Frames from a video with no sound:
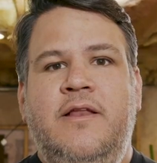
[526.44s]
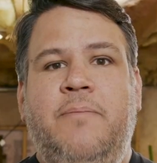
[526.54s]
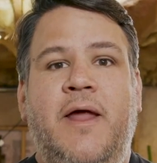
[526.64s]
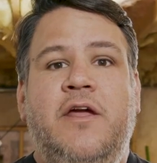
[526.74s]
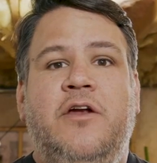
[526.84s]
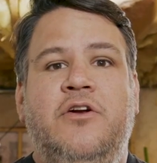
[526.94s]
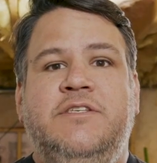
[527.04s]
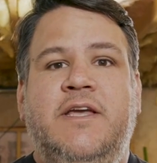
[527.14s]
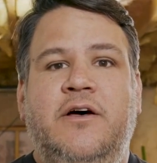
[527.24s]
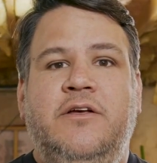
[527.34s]
Depending on your
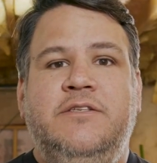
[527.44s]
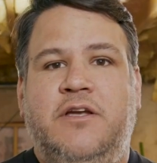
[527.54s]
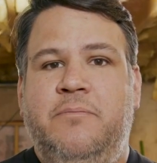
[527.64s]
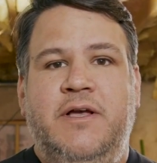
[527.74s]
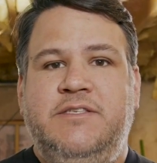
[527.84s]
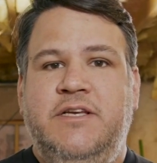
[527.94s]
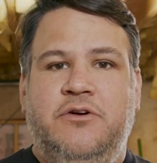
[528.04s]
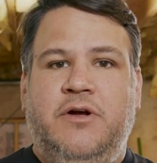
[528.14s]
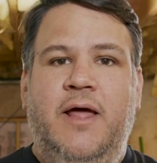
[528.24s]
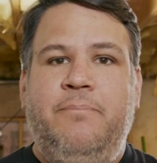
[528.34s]
skills, it could be a
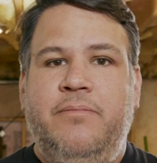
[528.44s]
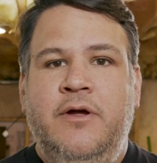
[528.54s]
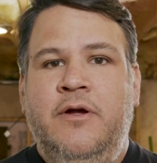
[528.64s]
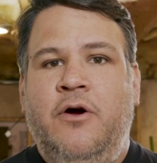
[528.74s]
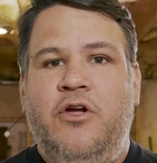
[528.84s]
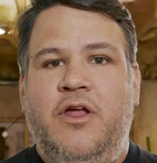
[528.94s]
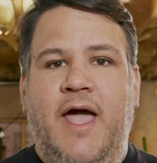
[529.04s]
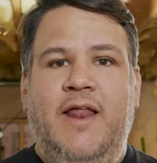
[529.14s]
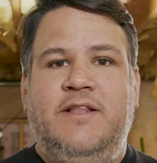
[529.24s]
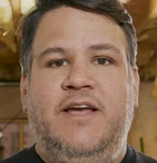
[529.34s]
single clip, or you could
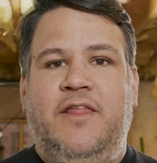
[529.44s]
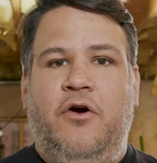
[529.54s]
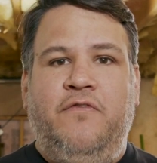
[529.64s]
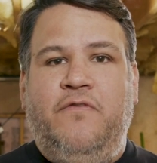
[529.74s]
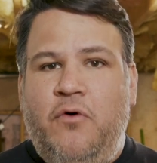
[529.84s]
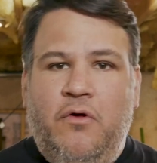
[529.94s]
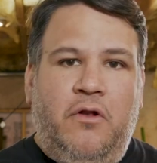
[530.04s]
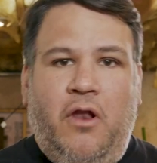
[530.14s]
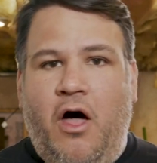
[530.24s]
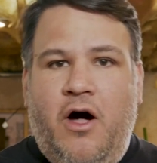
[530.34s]
edit together a full
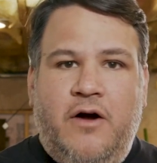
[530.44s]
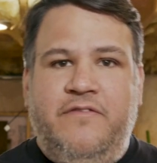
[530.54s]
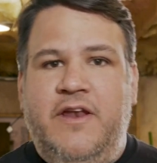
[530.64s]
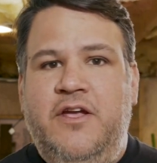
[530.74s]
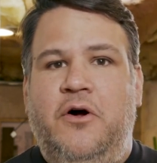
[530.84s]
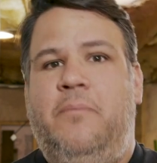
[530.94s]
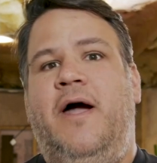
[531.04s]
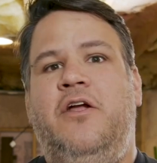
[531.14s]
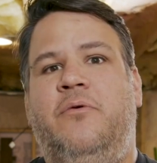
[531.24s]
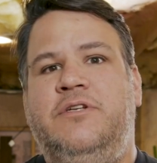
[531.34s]
long video
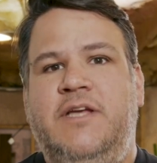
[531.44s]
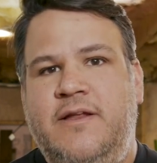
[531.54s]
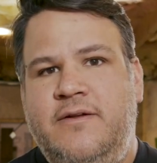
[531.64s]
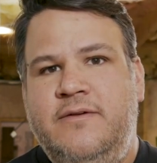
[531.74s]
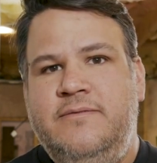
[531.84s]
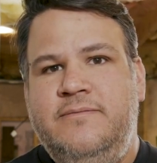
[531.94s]
about your routine.